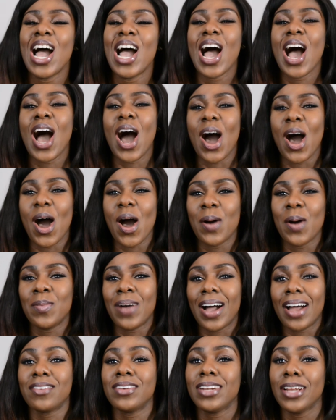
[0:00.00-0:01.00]
um,
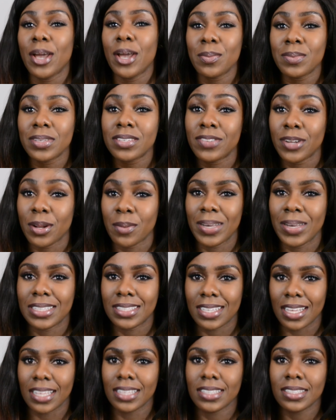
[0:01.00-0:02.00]
I really hope this video made
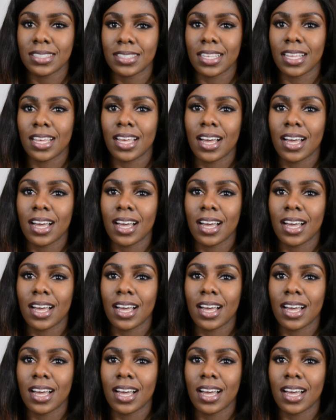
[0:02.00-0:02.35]
sense.